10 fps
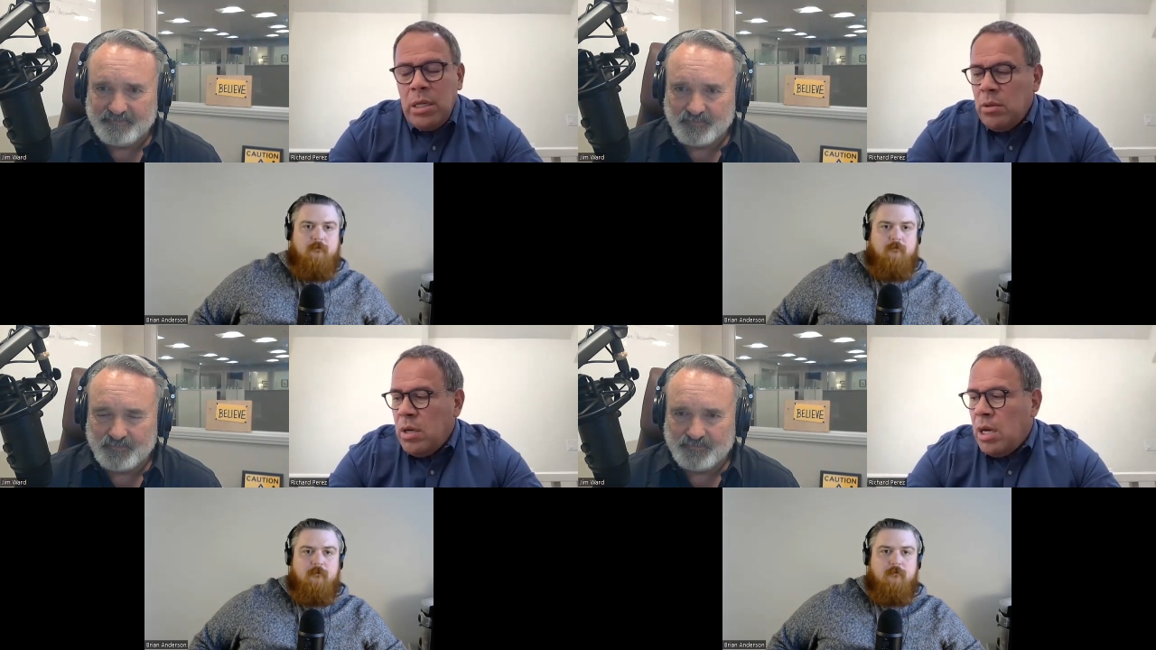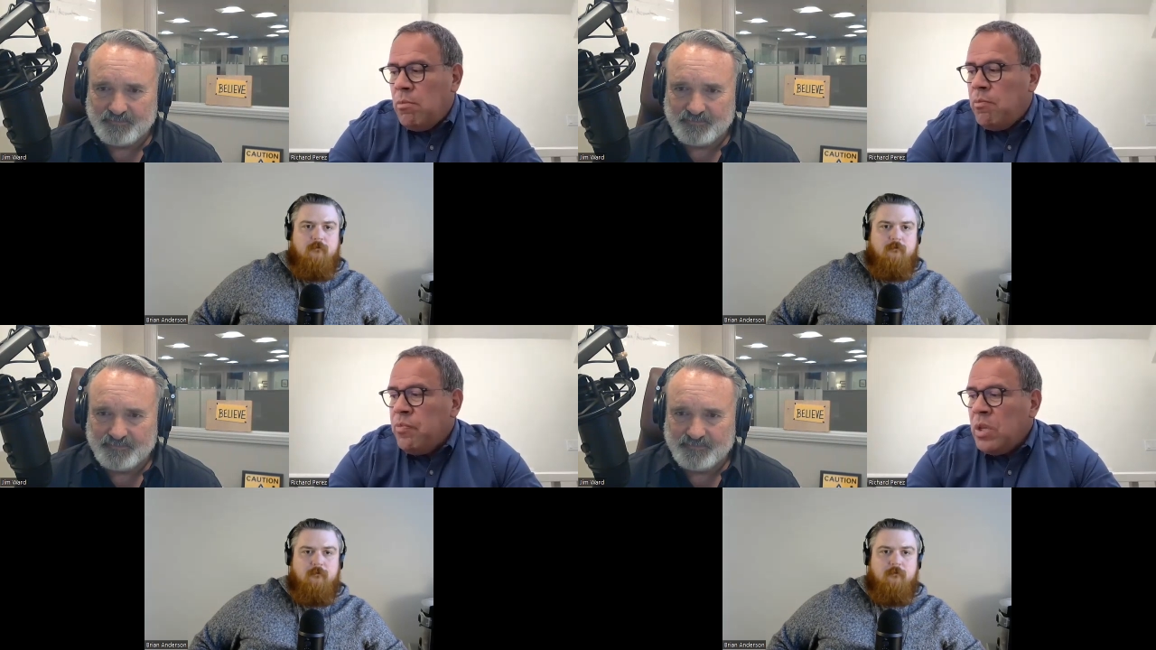
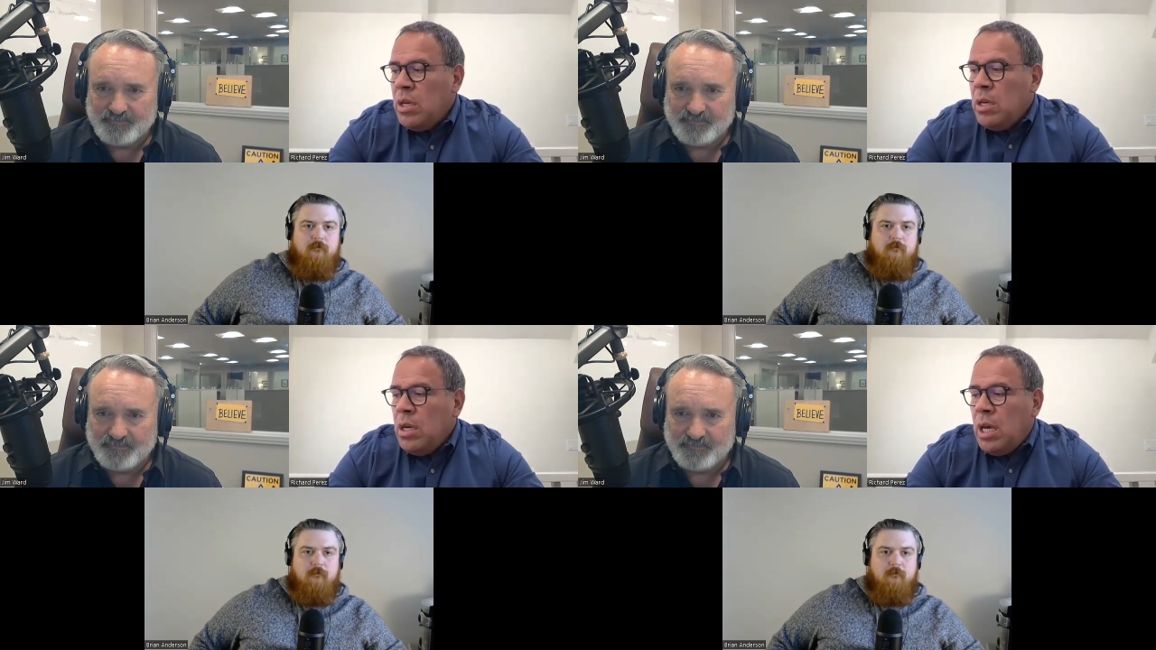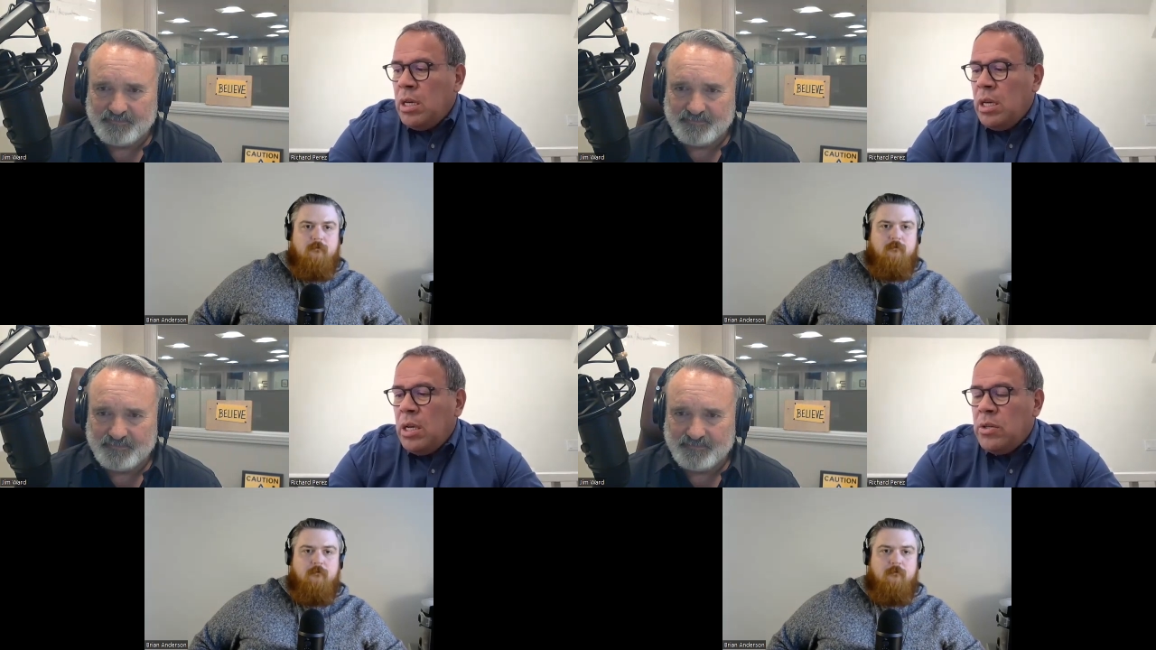Speaker 1: Um, and,
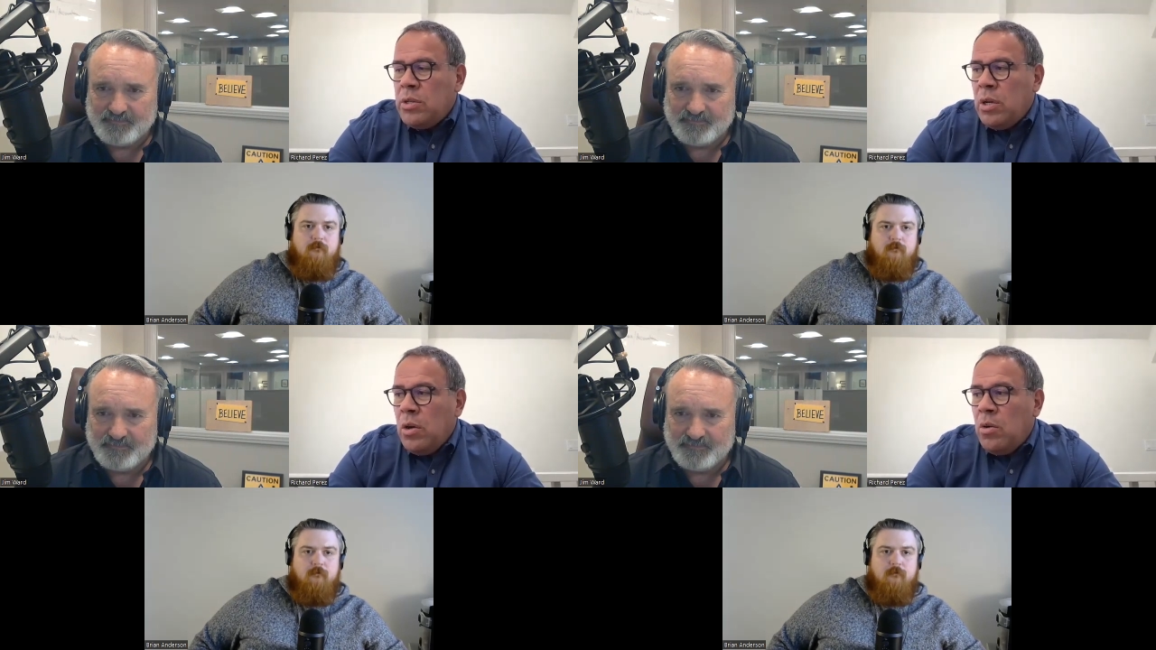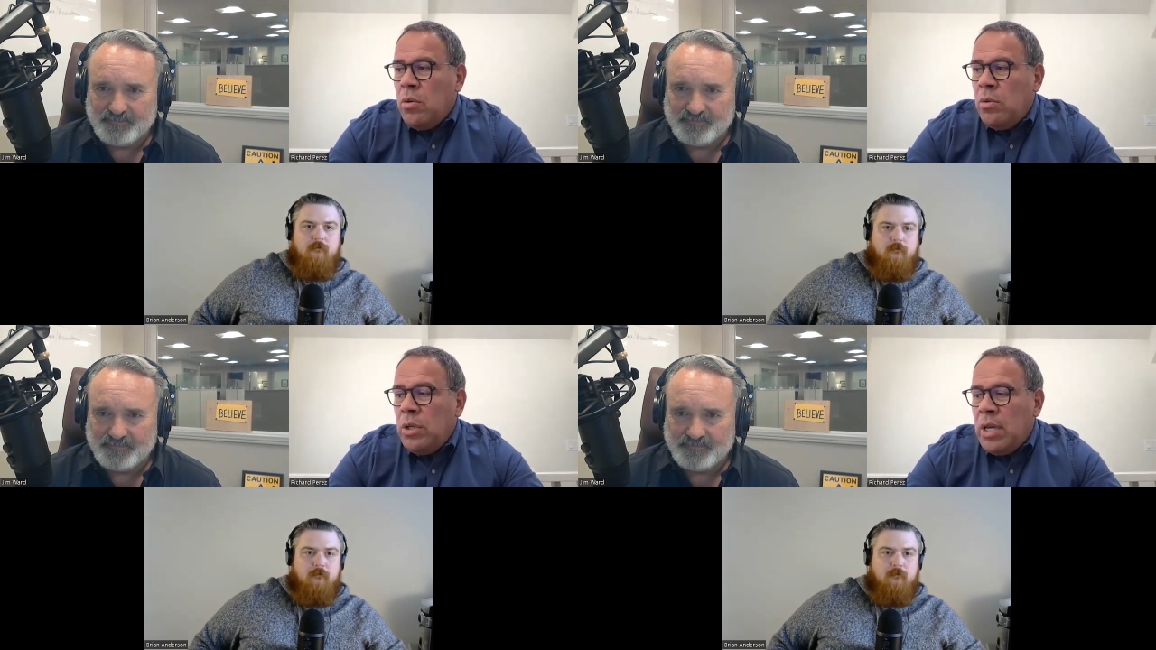and
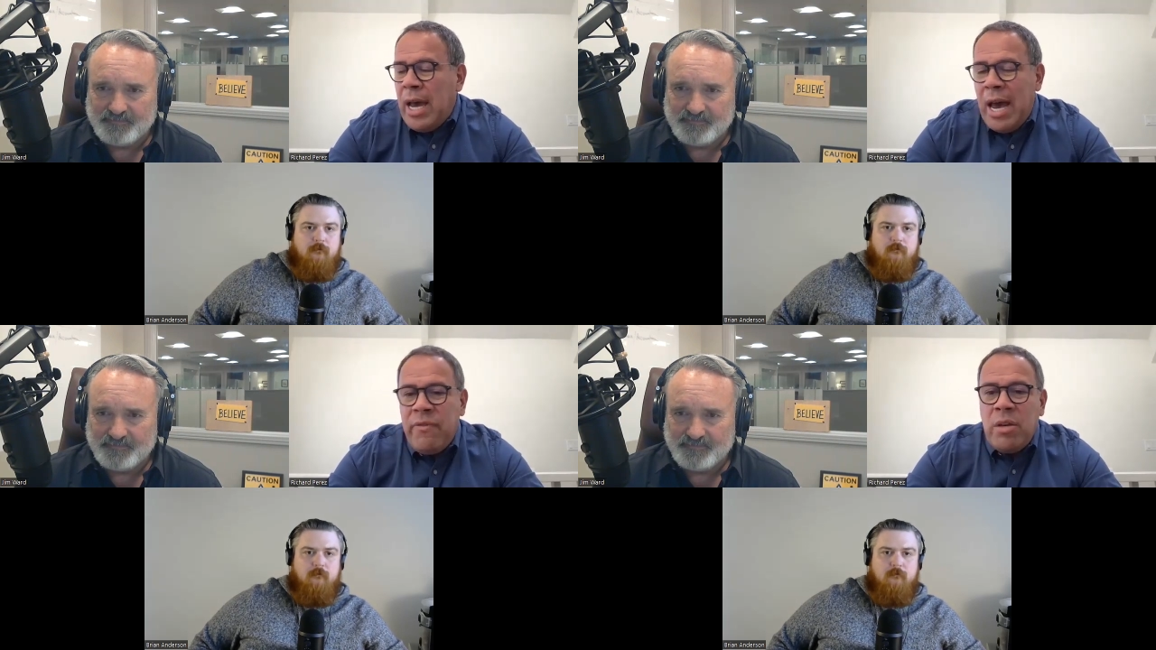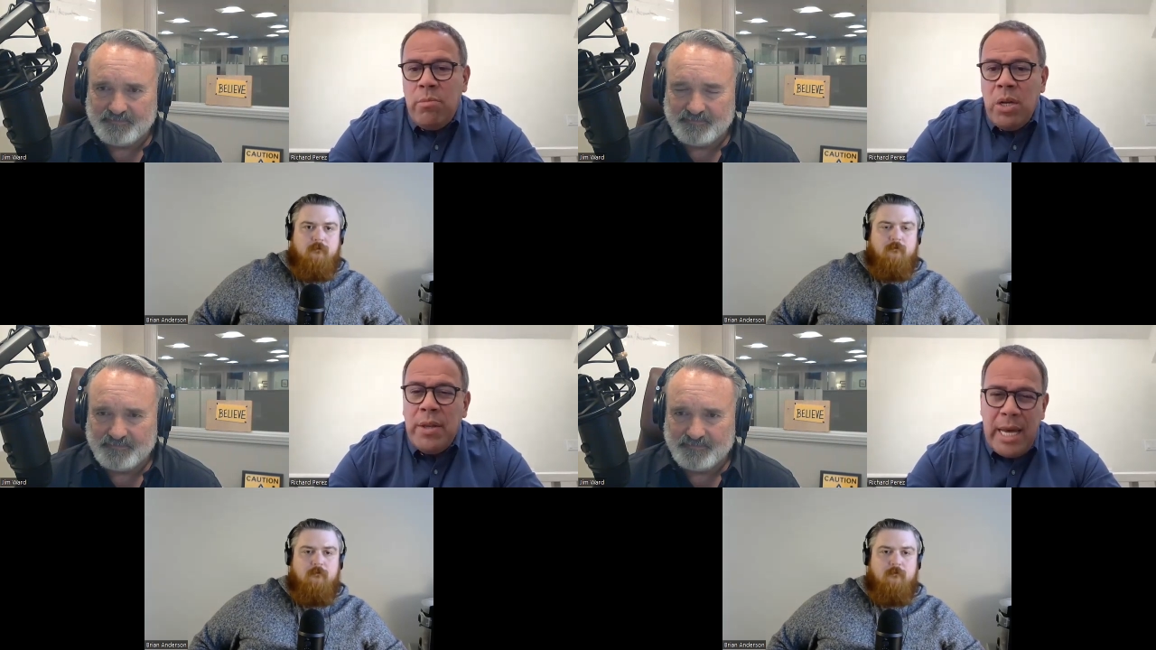so you have to
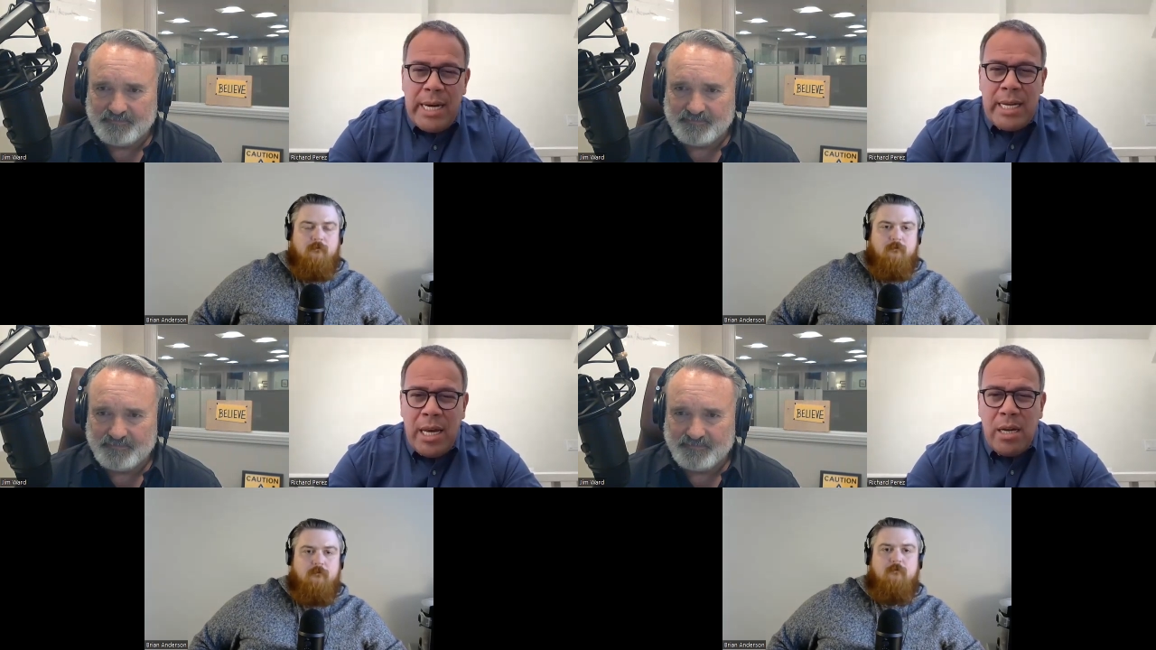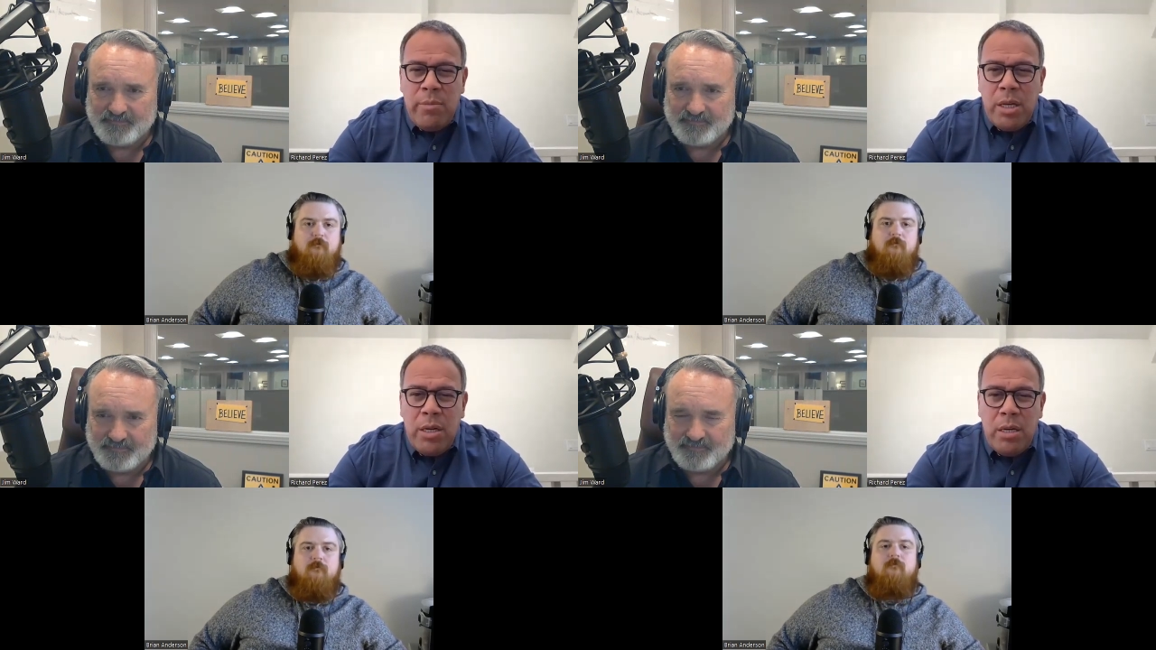build that
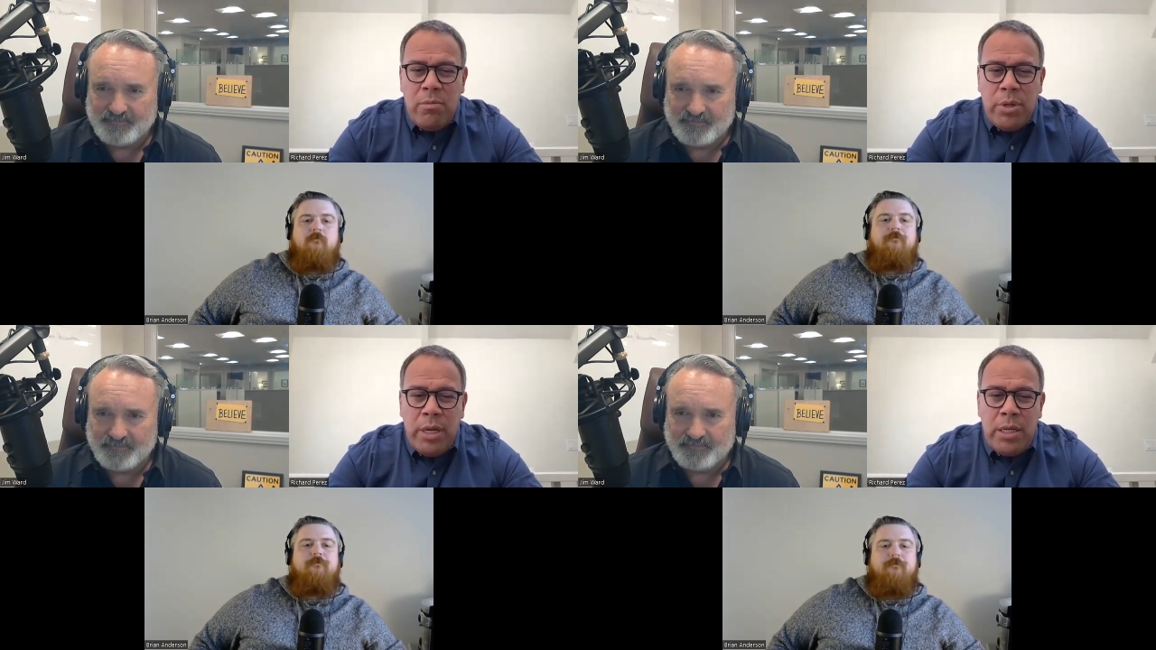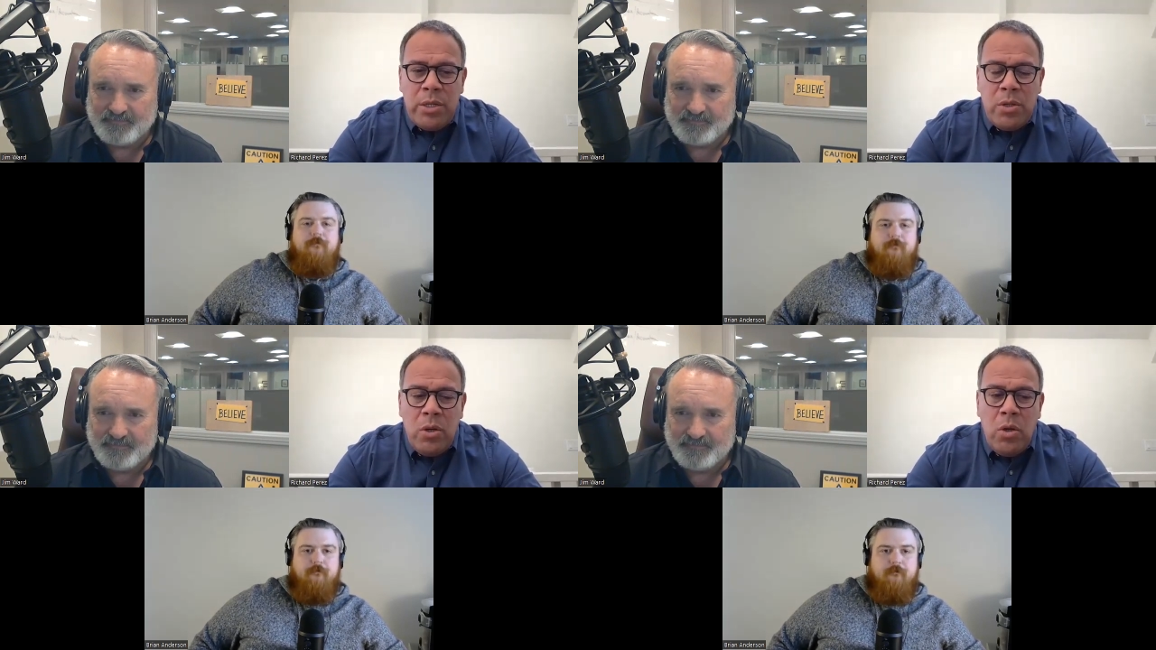accountability in place